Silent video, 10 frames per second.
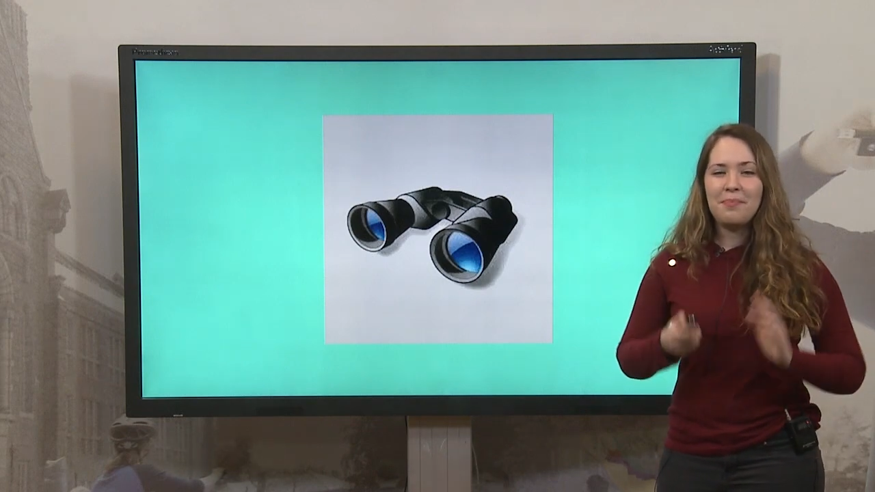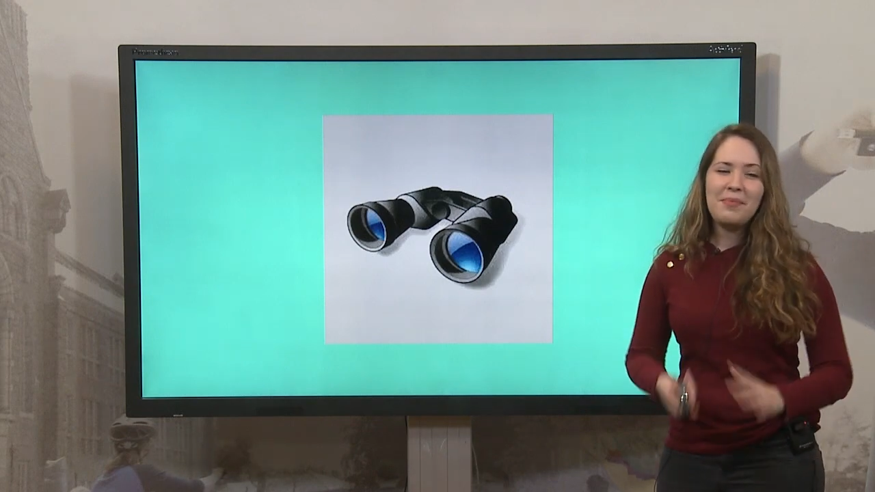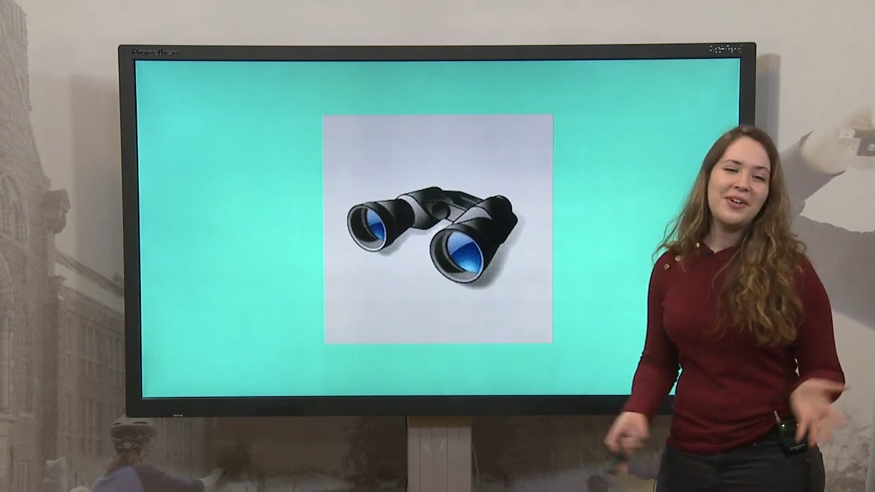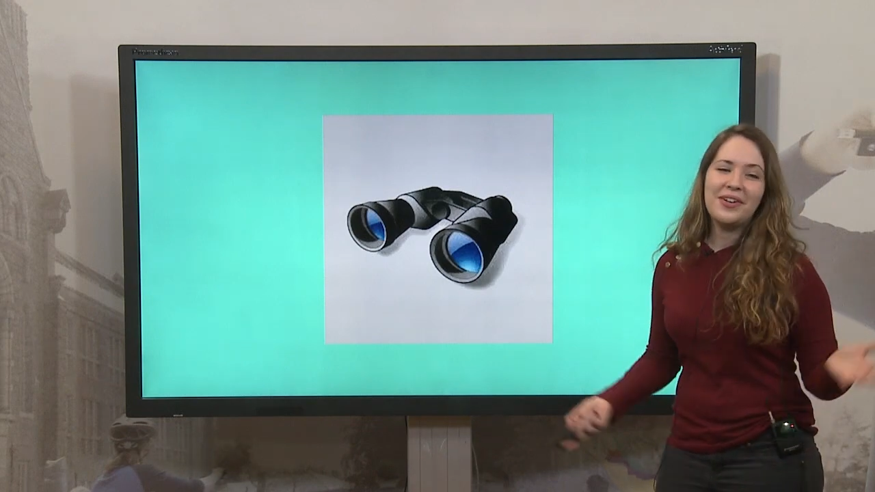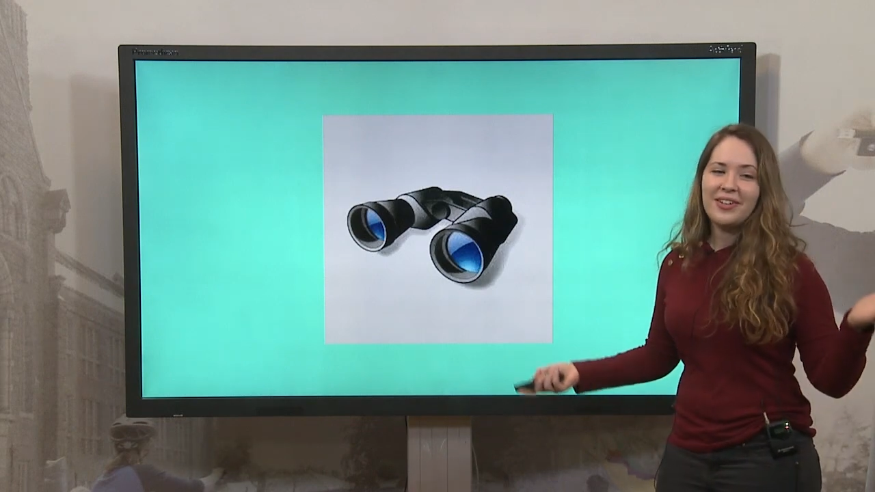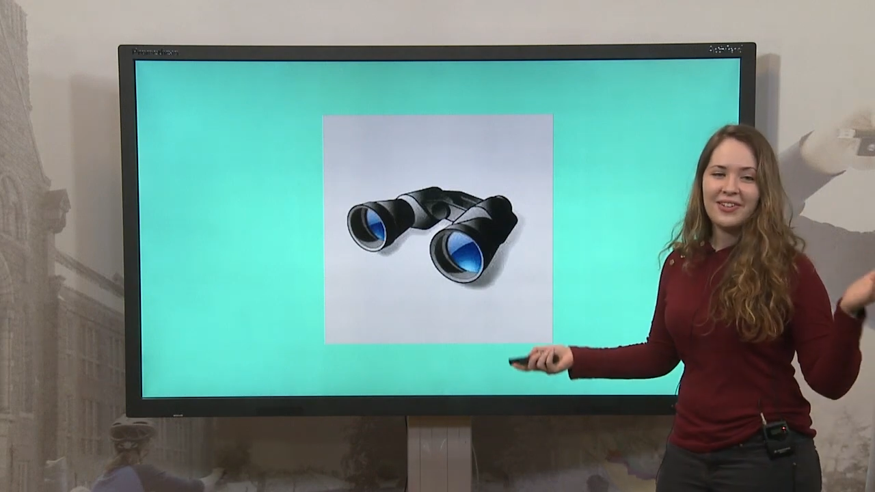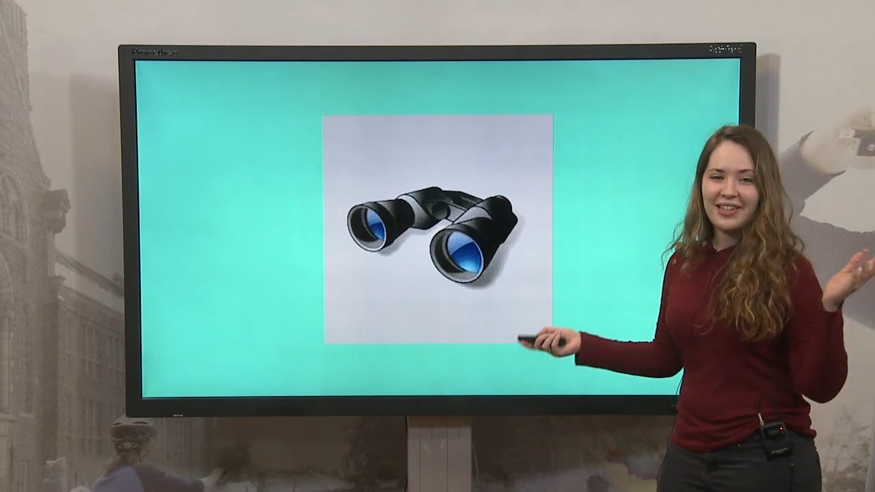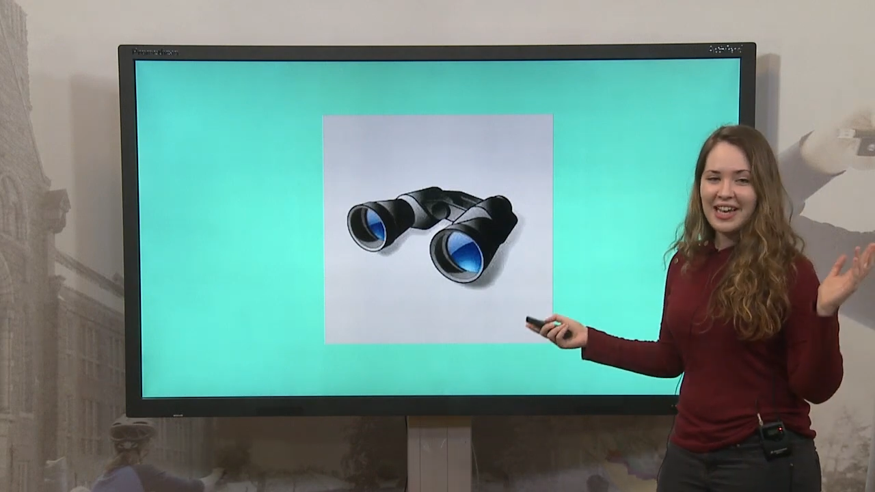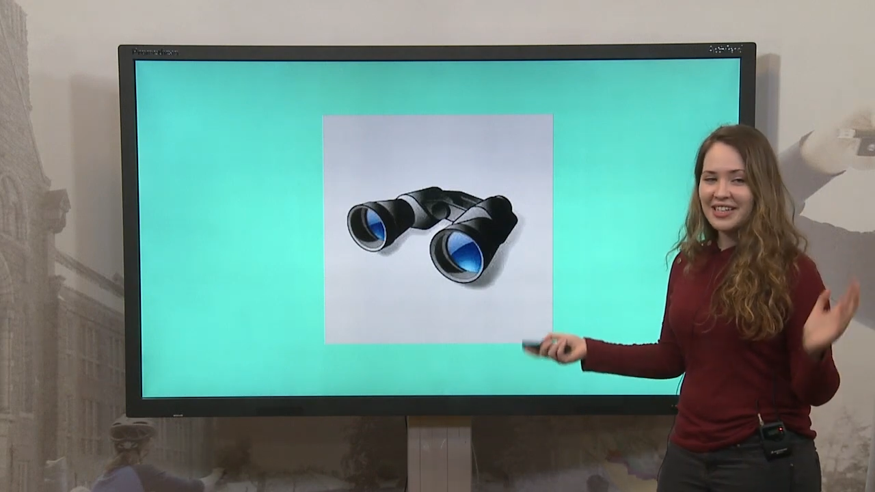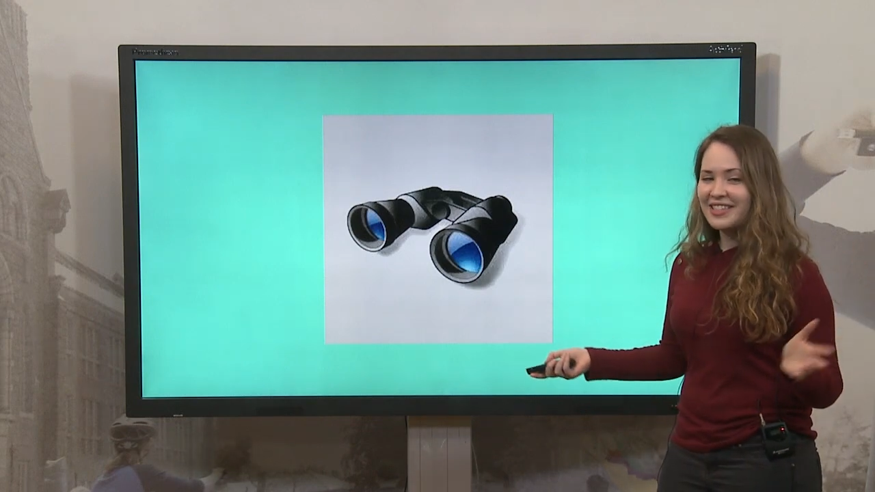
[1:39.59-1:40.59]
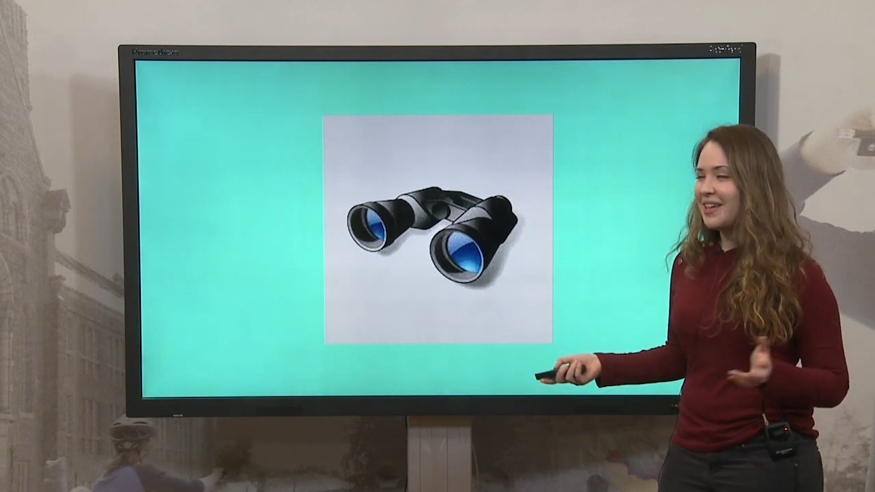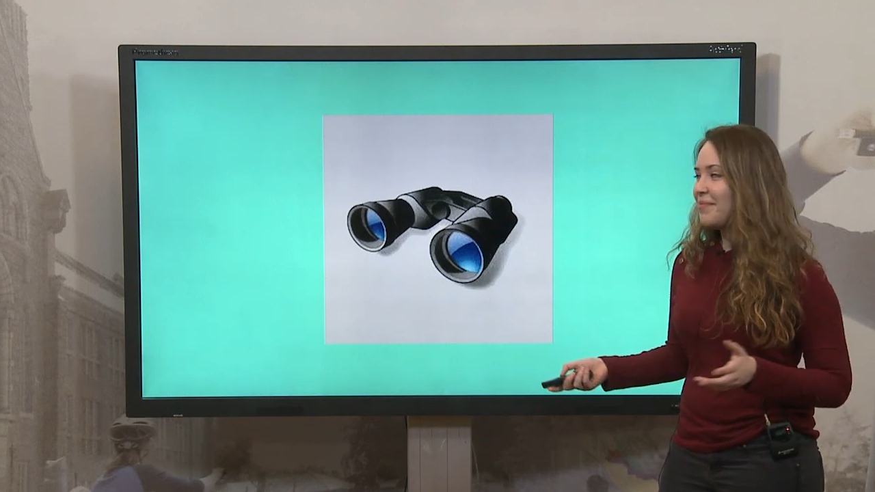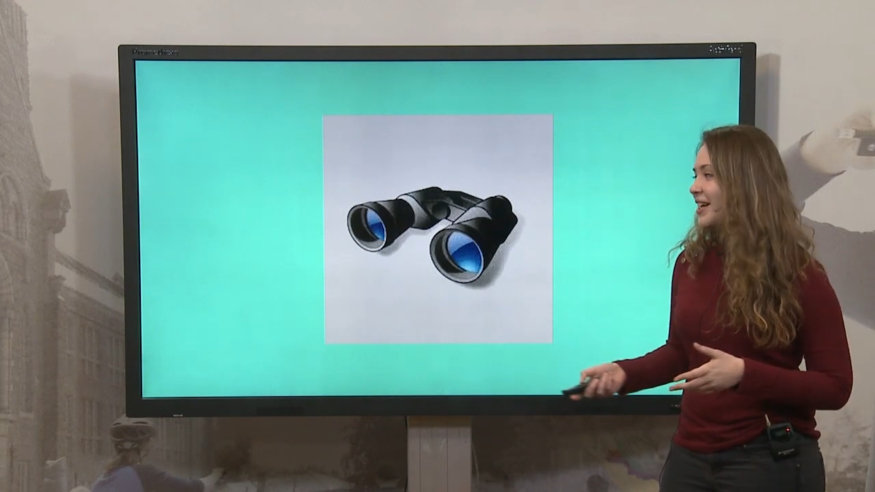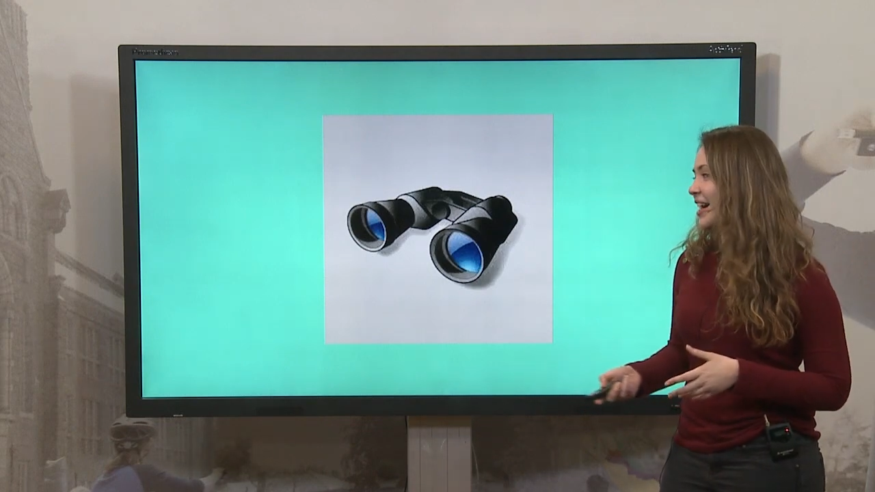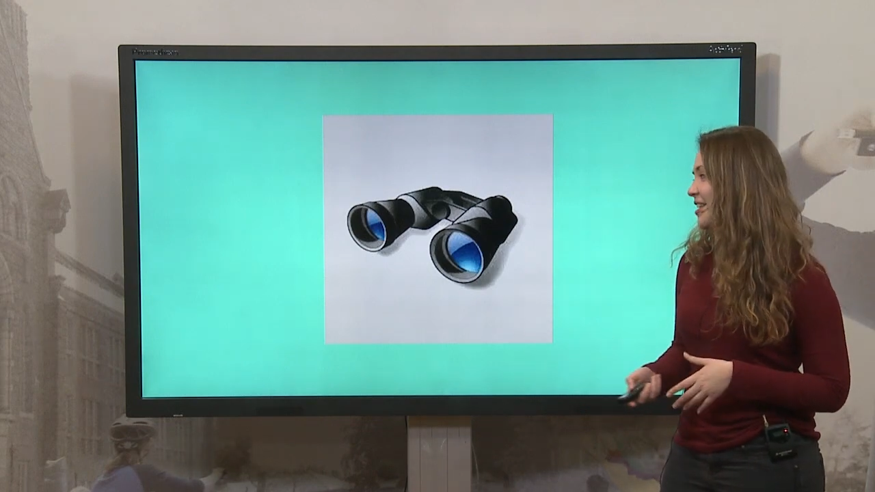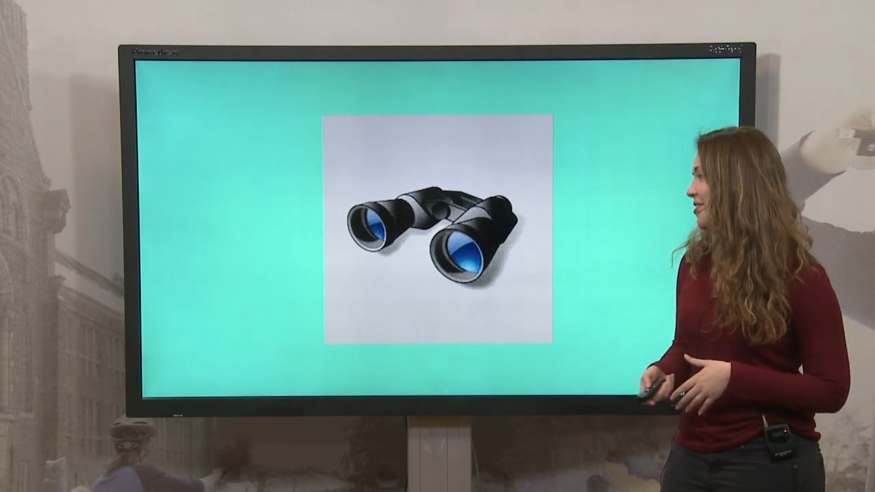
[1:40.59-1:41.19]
miracle, like some kind